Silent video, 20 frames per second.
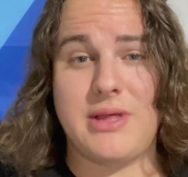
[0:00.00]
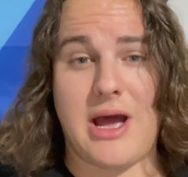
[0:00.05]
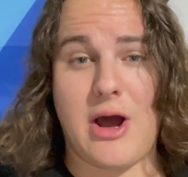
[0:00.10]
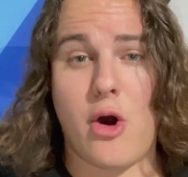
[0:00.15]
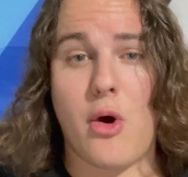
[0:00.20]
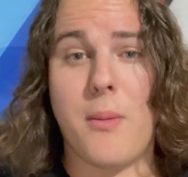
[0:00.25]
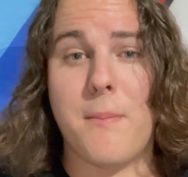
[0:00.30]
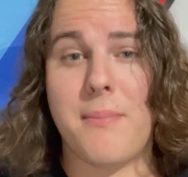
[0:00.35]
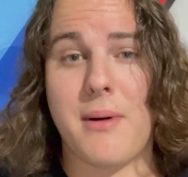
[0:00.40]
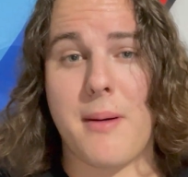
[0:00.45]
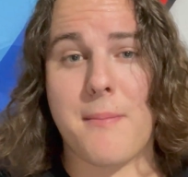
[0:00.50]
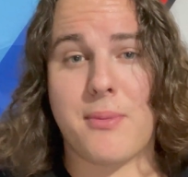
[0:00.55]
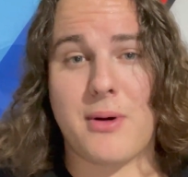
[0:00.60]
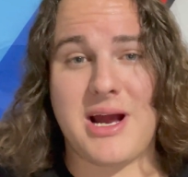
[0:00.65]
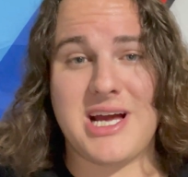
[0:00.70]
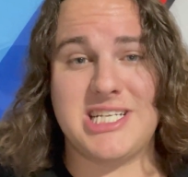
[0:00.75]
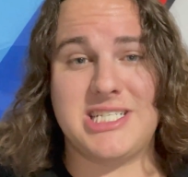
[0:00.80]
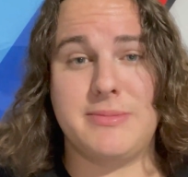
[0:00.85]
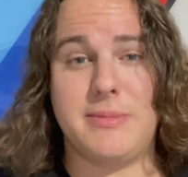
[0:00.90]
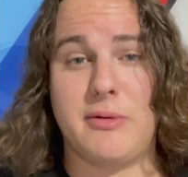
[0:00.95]
That whole bumper
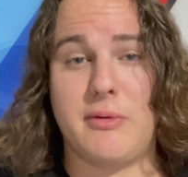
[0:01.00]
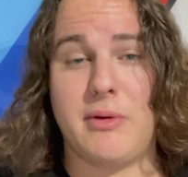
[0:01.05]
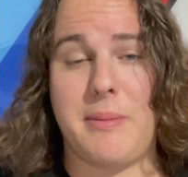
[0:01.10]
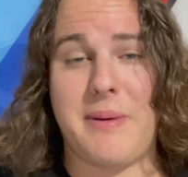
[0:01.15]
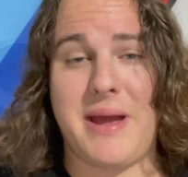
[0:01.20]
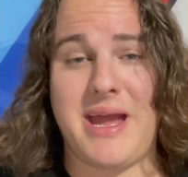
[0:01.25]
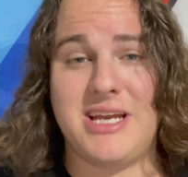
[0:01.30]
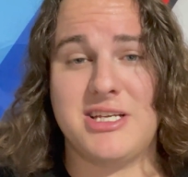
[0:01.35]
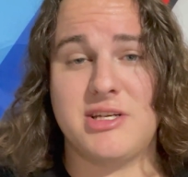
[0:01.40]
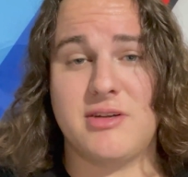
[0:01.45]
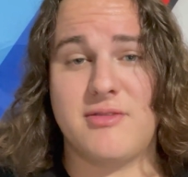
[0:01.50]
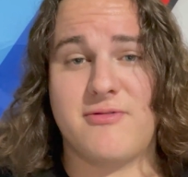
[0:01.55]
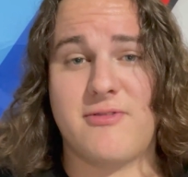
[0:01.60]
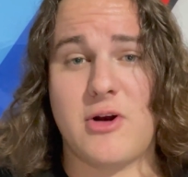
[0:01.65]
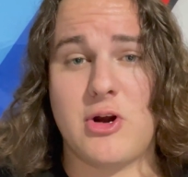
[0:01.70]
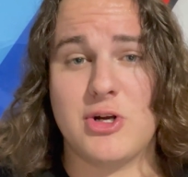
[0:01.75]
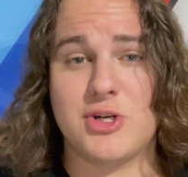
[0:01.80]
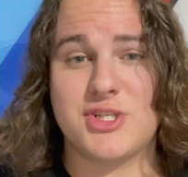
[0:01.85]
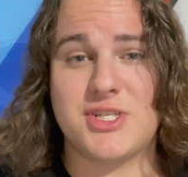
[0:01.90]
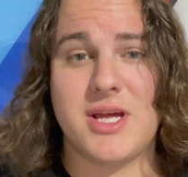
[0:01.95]
has to be repainted
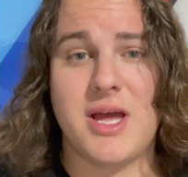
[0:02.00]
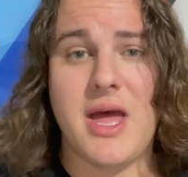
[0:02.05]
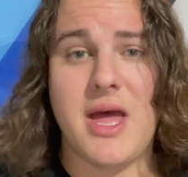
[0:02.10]
first,